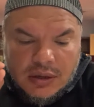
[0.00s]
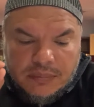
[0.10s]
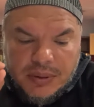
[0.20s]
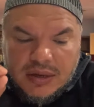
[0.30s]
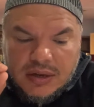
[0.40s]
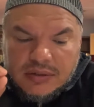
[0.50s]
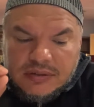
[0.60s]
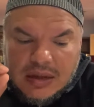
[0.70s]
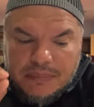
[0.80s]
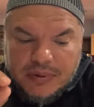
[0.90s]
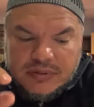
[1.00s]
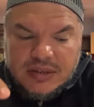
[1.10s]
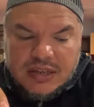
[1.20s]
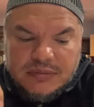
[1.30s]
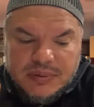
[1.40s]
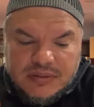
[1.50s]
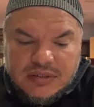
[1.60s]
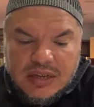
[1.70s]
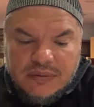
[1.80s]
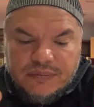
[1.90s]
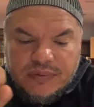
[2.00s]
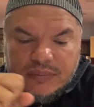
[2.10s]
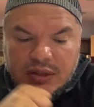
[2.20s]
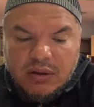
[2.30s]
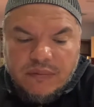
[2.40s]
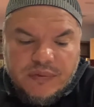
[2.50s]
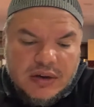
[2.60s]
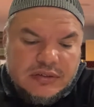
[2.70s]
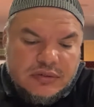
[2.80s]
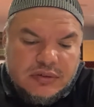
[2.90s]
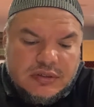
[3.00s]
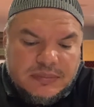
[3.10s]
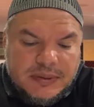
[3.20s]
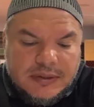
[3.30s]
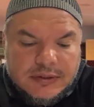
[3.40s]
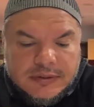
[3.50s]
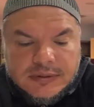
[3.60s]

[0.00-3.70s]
because that person has been saved from the hellfire, so to speak.